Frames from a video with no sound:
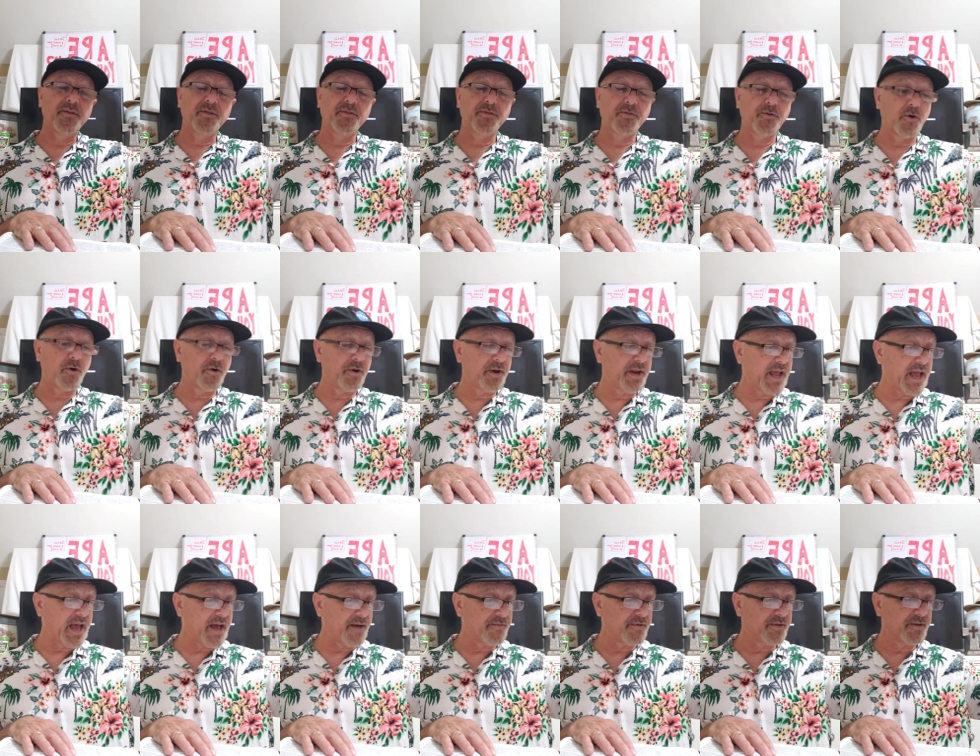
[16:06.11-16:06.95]
the third
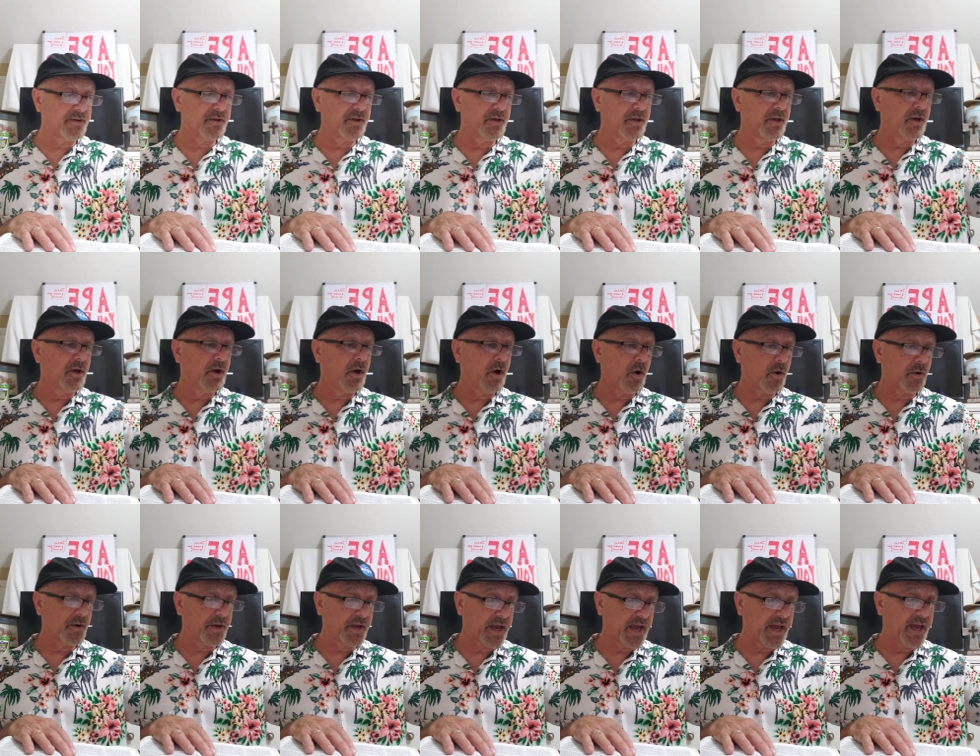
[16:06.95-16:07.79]
heaven,
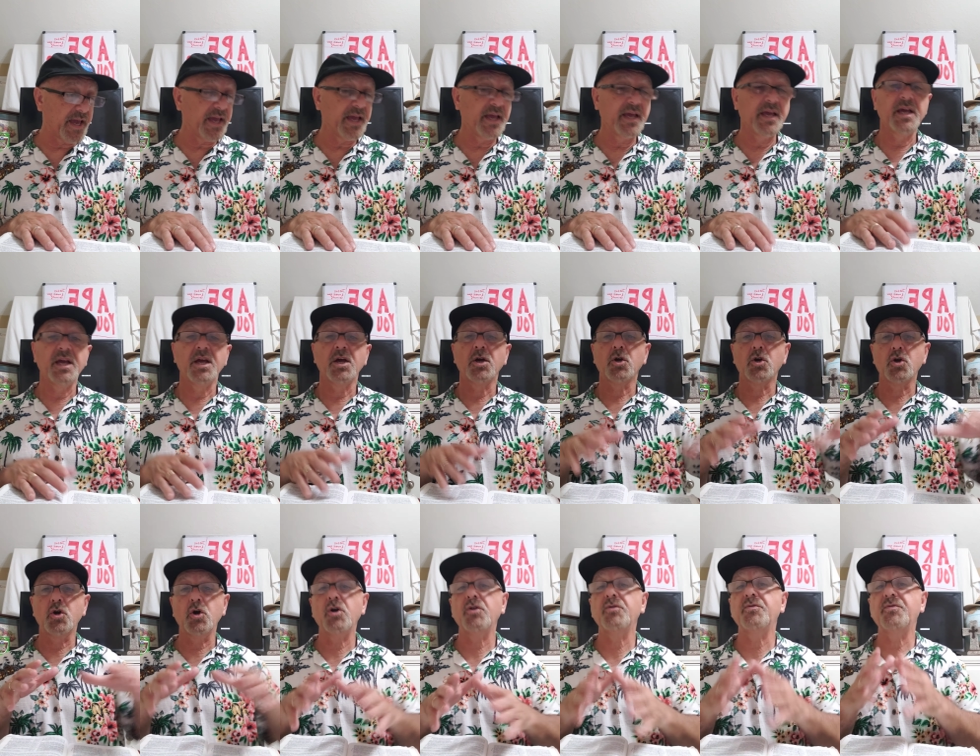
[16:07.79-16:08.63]
okay?
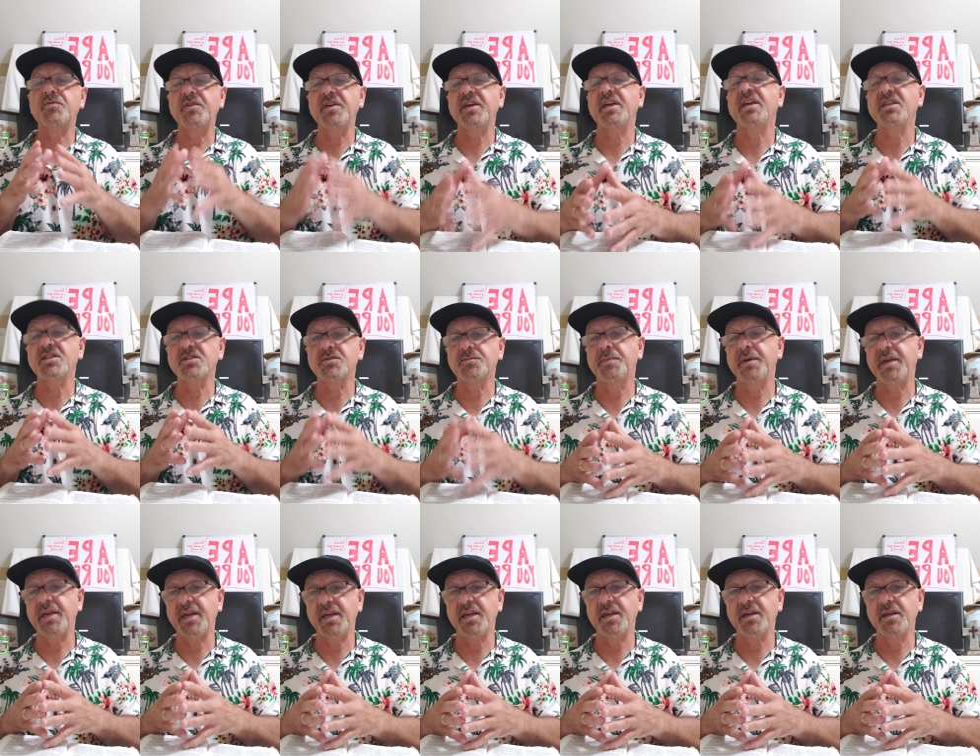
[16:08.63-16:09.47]
Could these
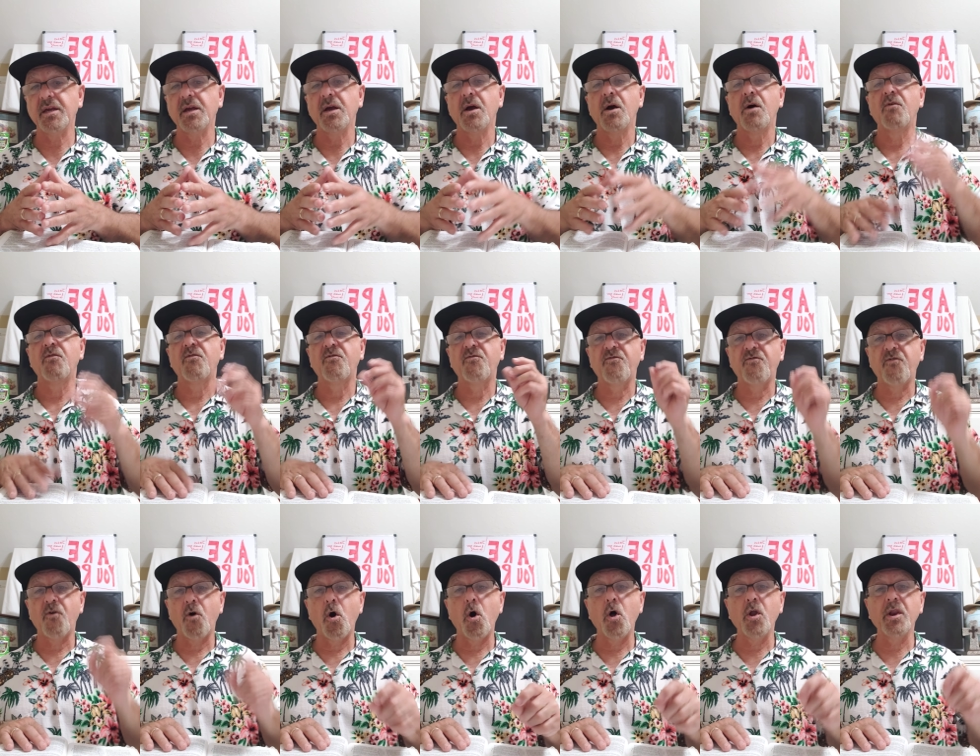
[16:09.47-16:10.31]
be
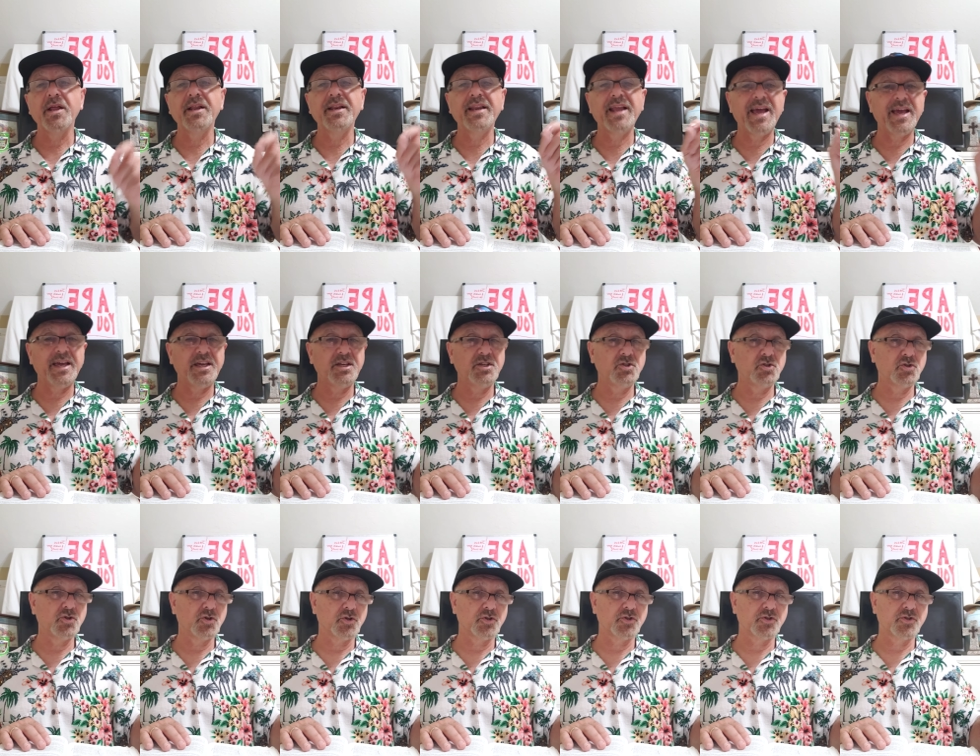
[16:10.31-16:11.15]
fallen
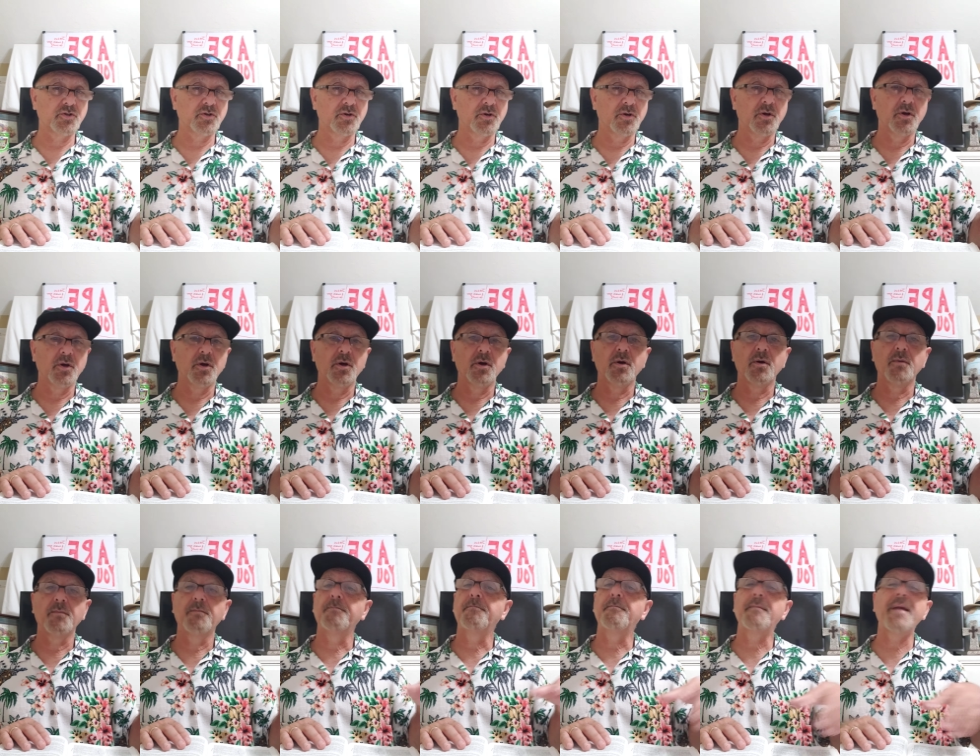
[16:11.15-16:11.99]
angels
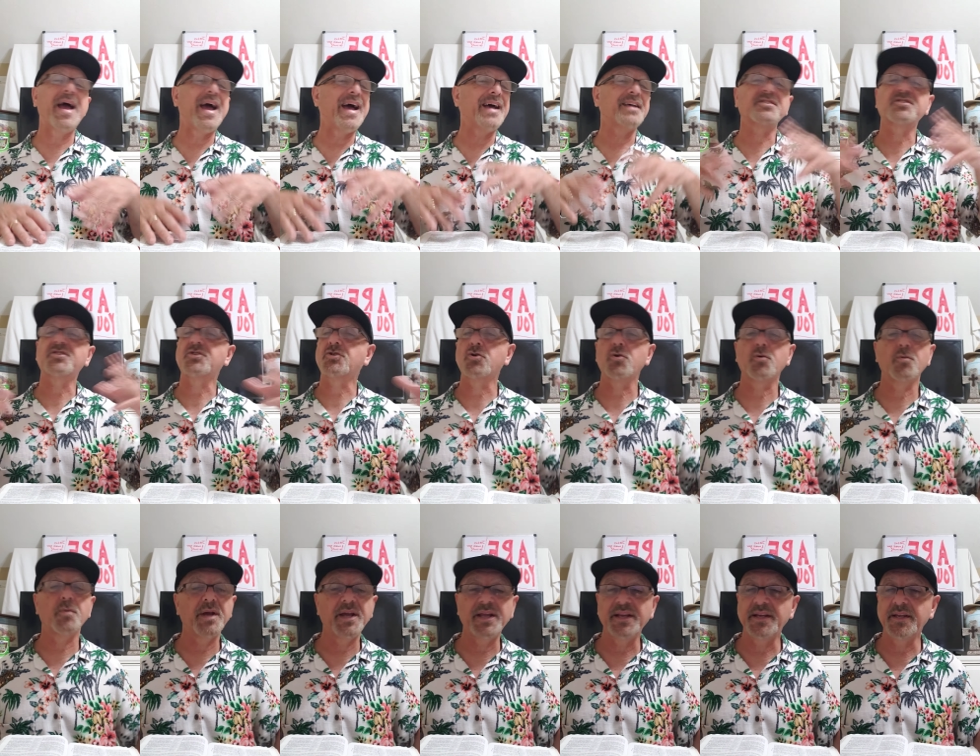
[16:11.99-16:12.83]

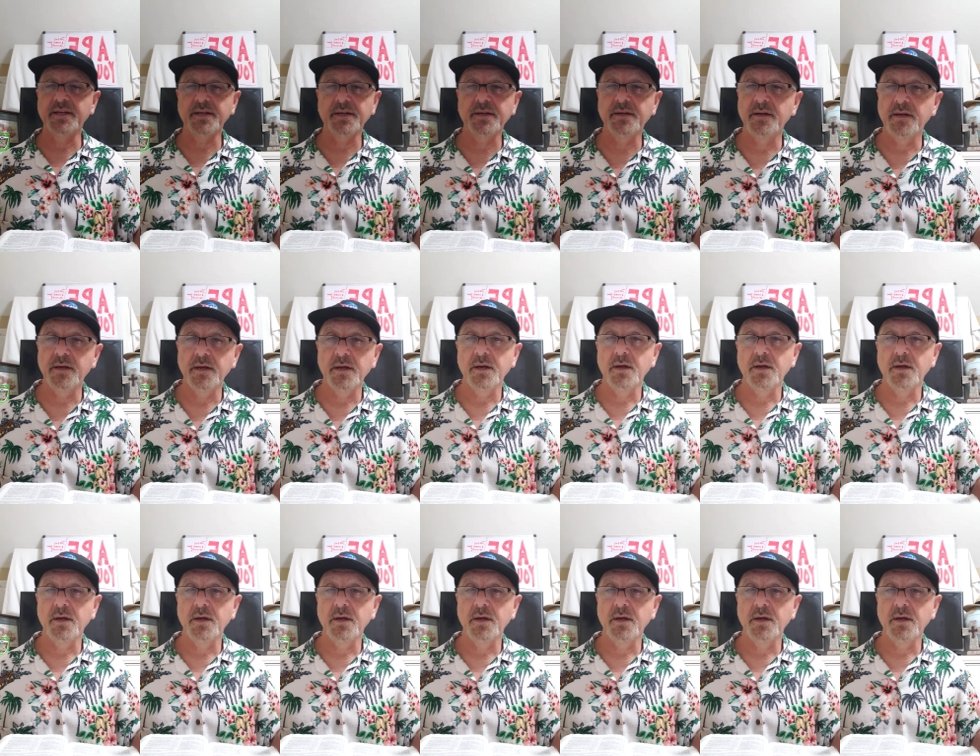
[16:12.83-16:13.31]
masquerading?